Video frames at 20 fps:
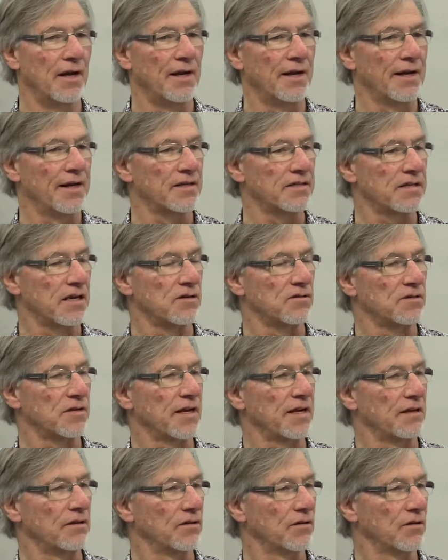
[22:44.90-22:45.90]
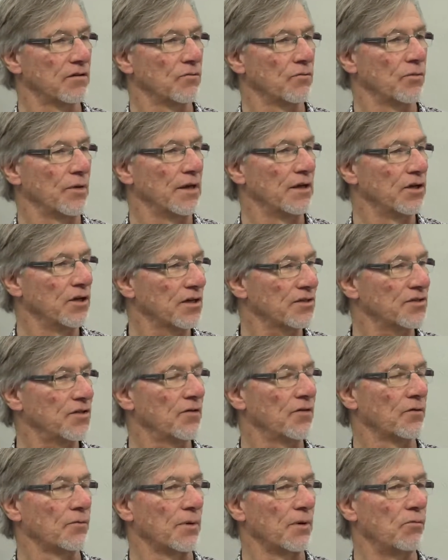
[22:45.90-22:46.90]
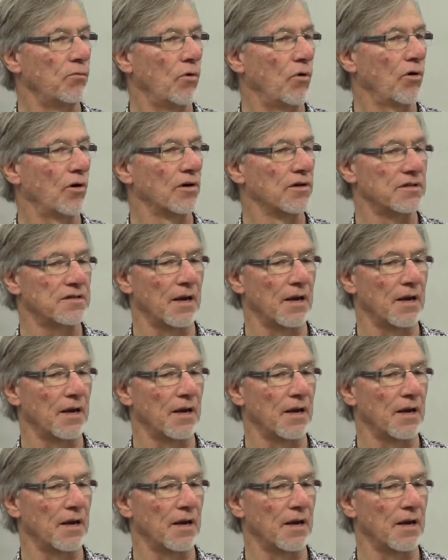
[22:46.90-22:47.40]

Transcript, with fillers: he says he, we look to the rewards.